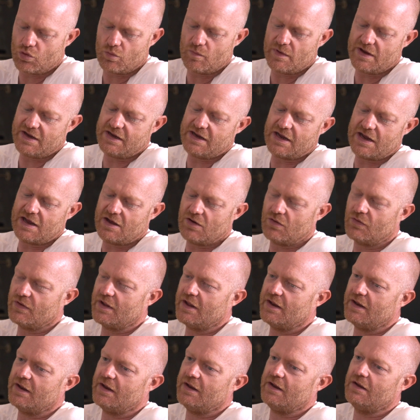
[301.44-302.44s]
normally get on
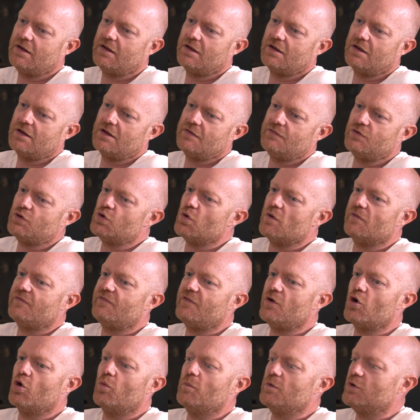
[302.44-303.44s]
any. If you do a
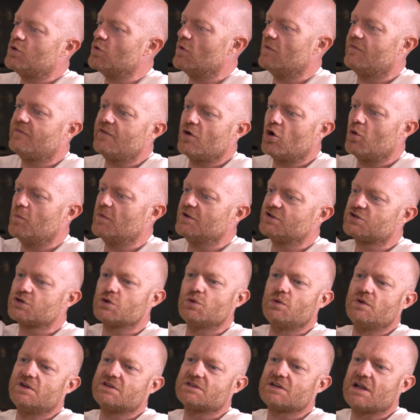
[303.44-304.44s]
film, you do a film, and 2
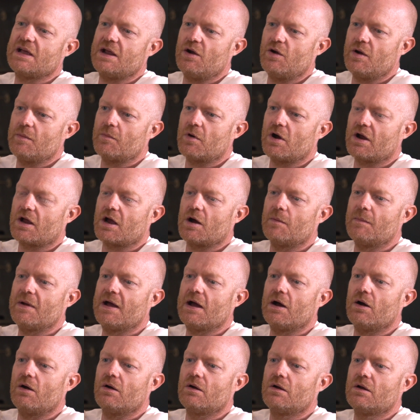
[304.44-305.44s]
years later it might come
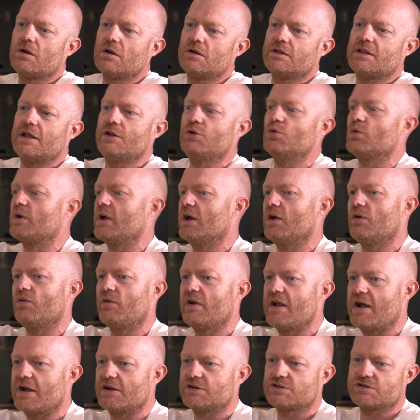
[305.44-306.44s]
out, then you'll get a
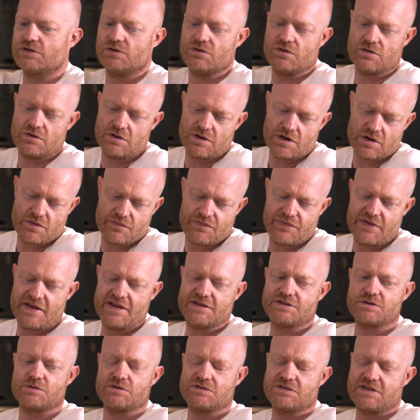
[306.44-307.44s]
reaction. You know,
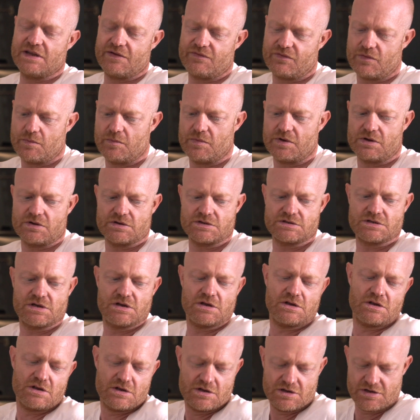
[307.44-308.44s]
theatre is different because
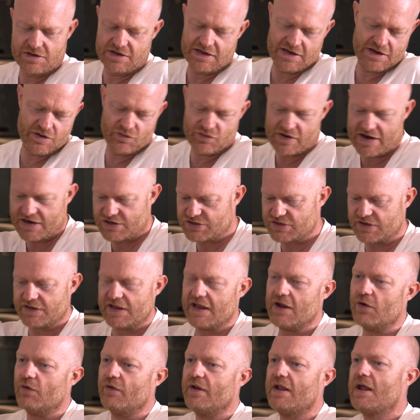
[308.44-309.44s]
you get the reaction
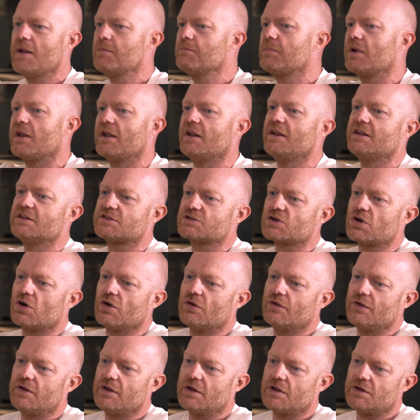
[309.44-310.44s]
there and then, but then it's
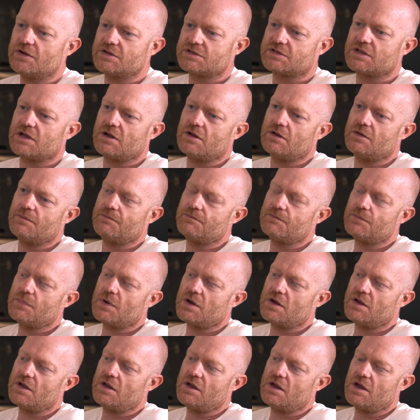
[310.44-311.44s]
gone, you know, it's done.
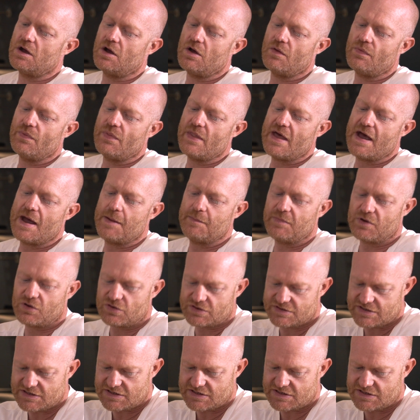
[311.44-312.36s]
But on that, because